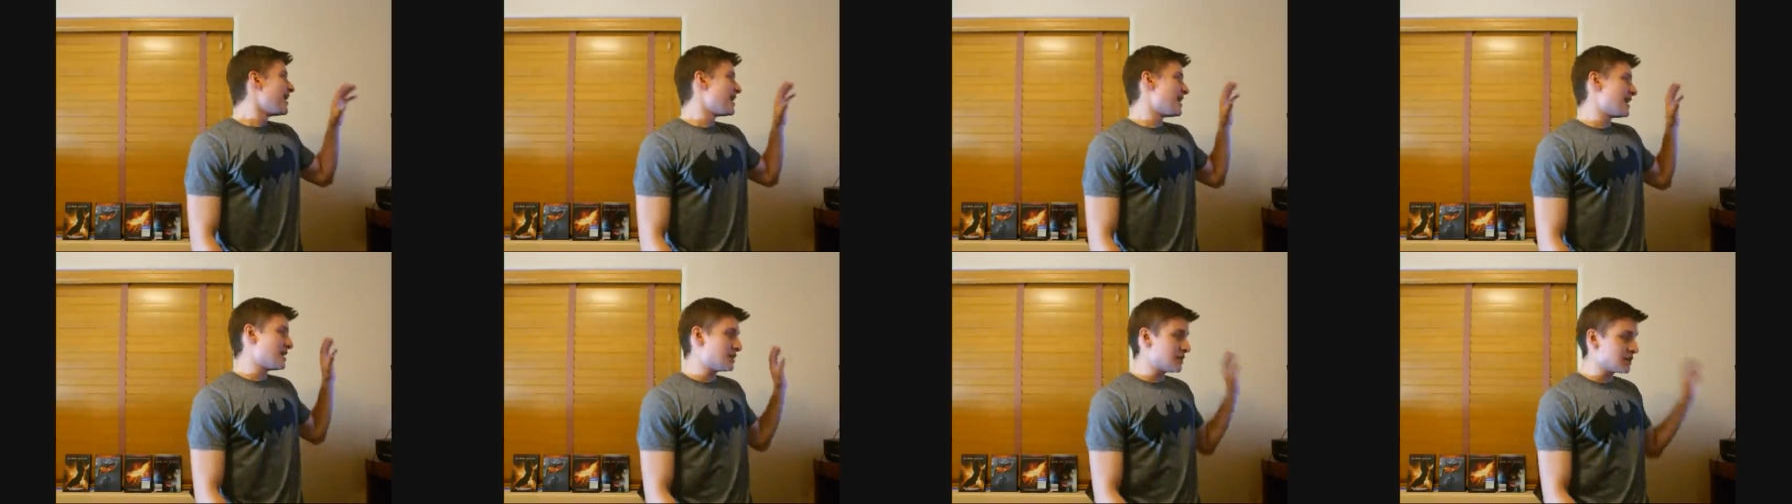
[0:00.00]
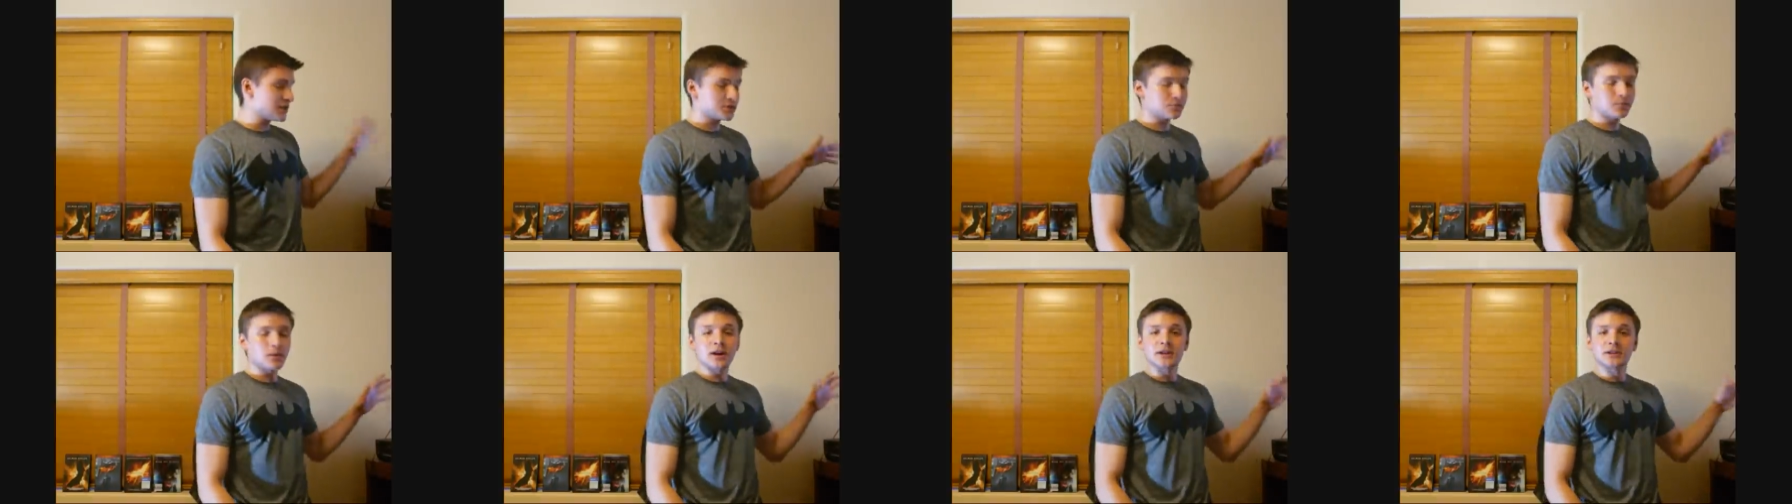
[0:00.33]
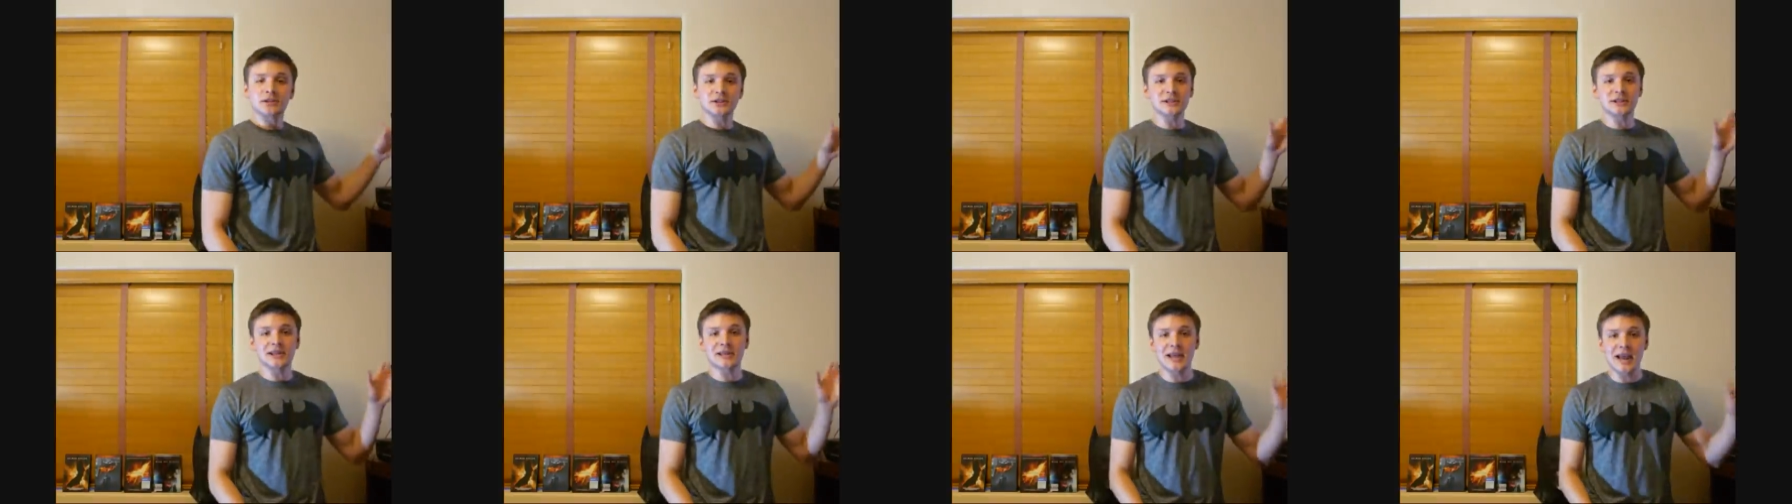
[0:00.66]
I just
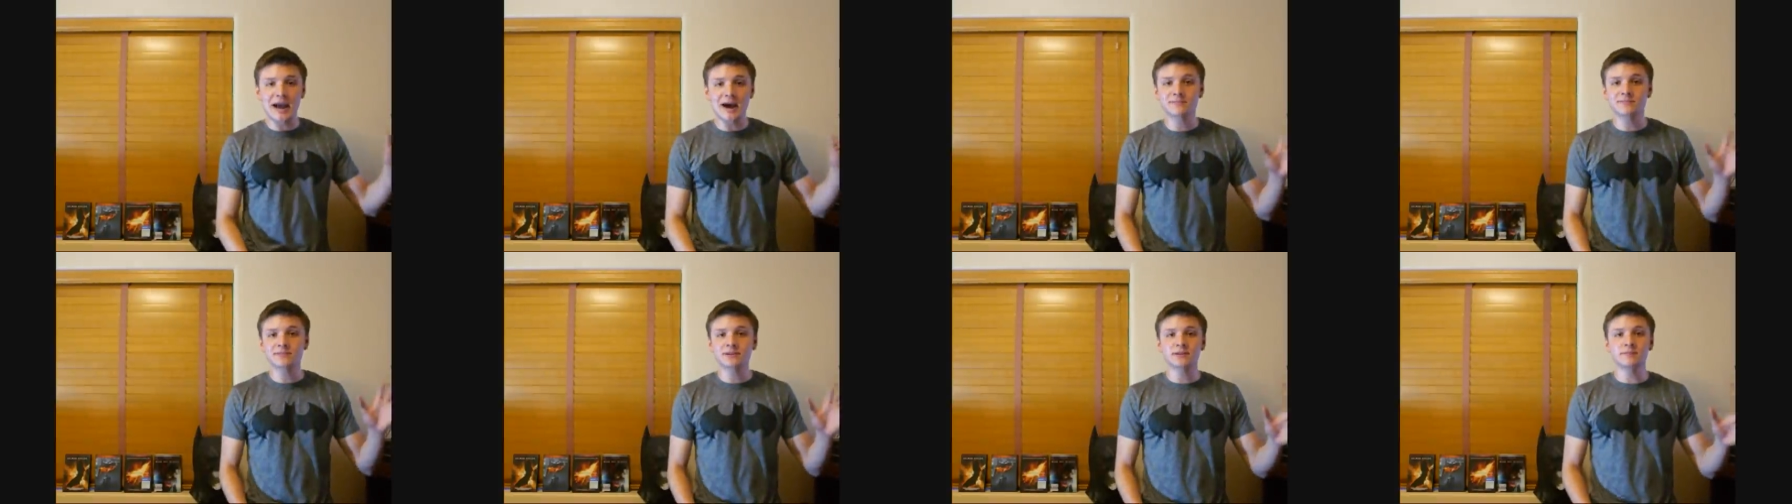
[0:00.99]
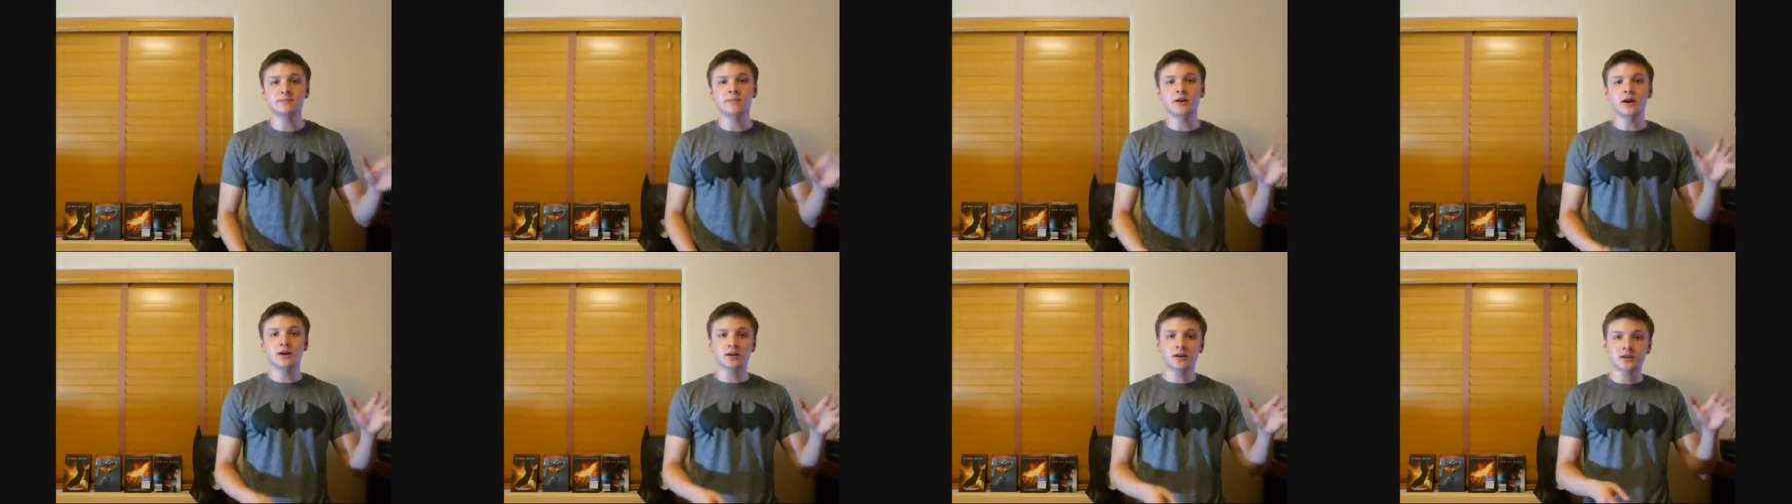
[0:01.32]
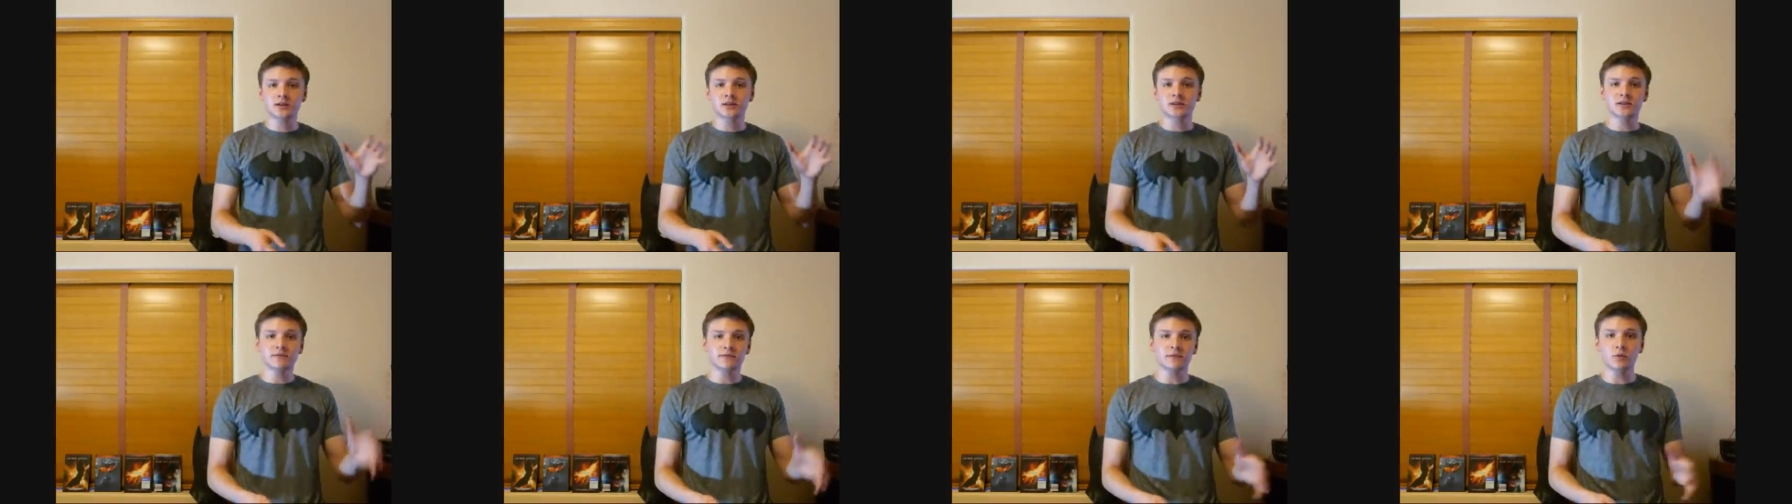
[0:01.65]
watched the Captain
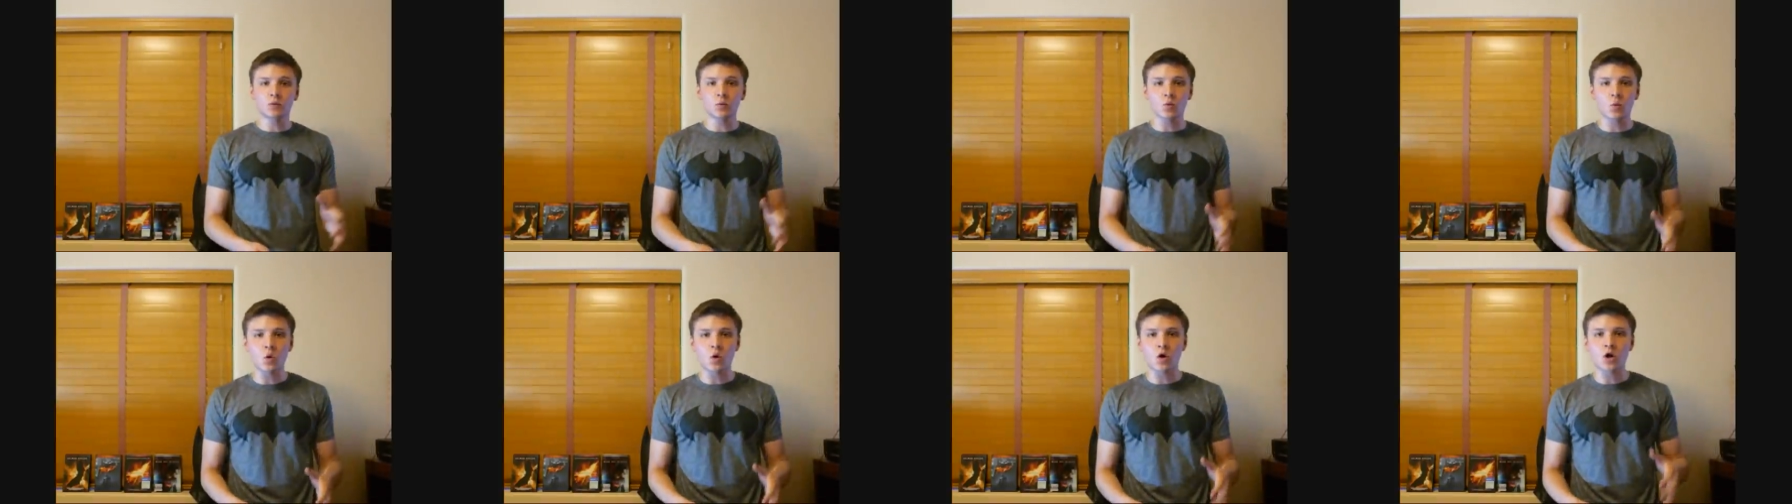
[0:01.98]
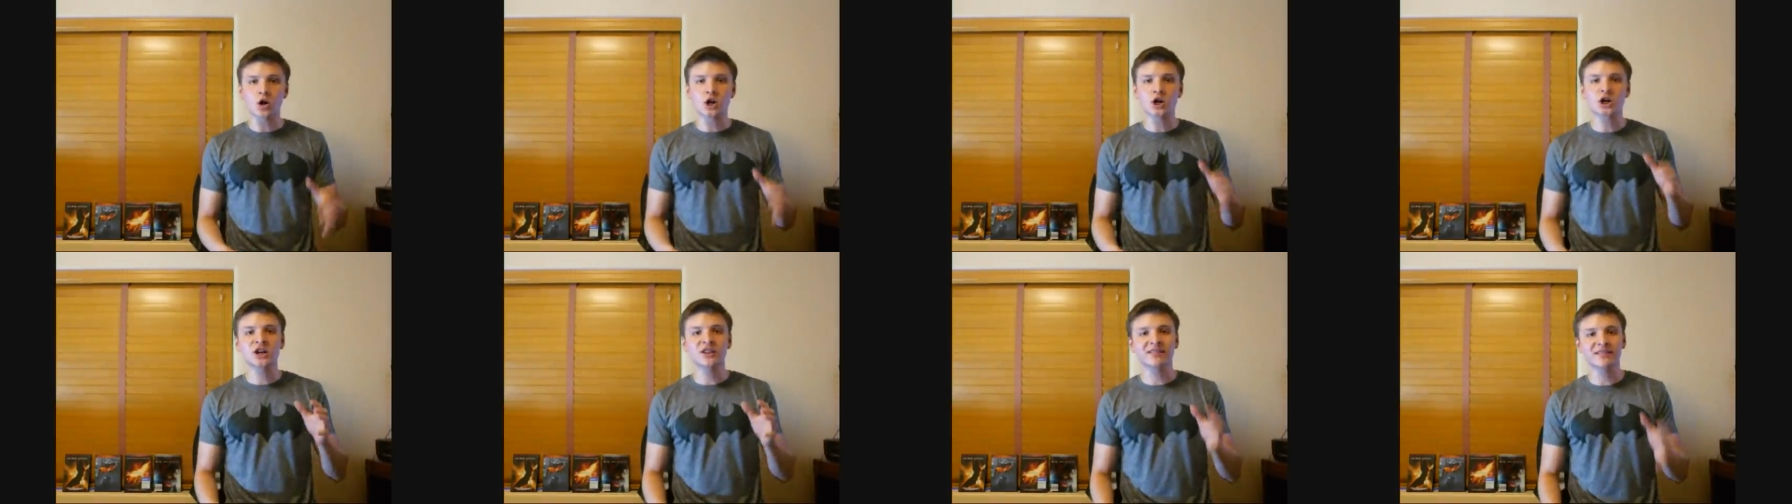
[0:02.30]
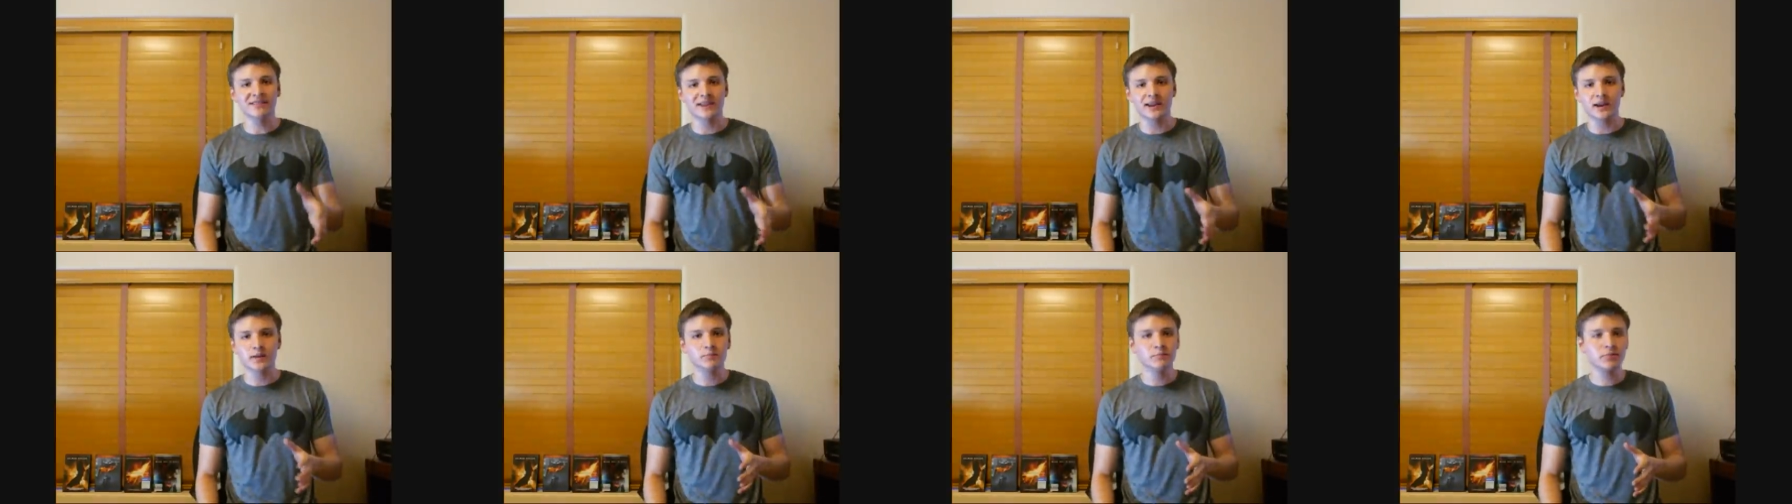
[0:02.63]
America: Civil War
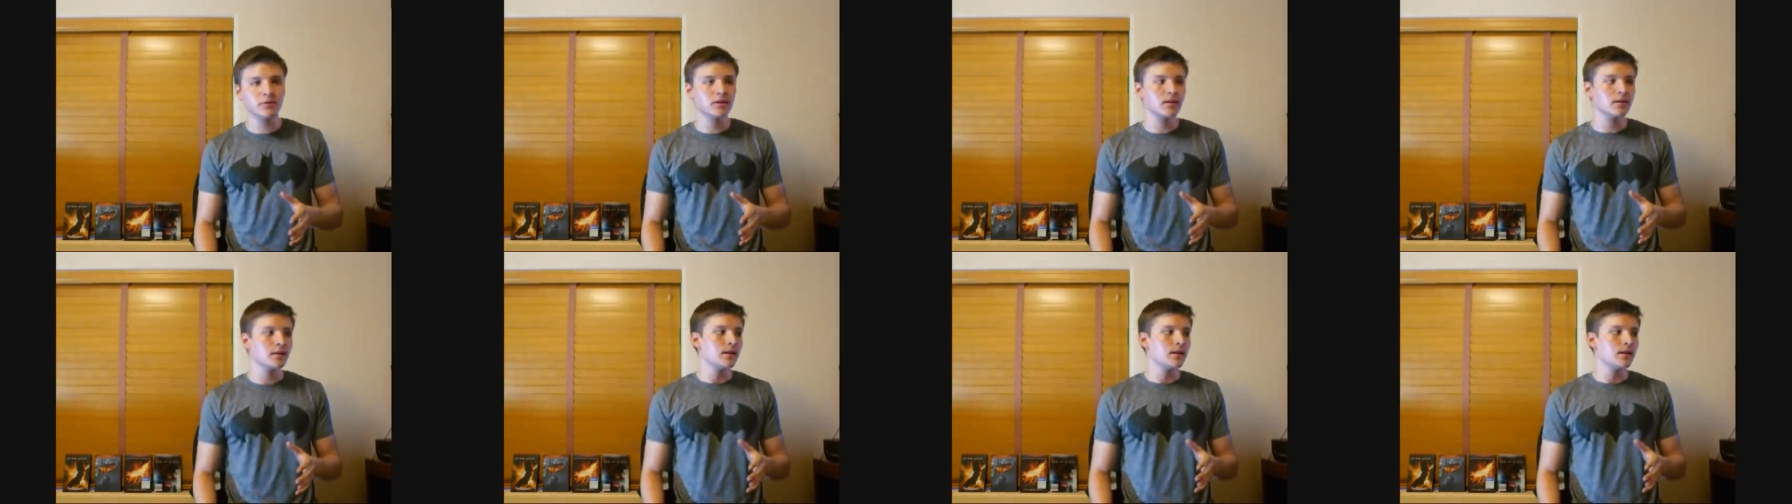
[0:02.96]
clip,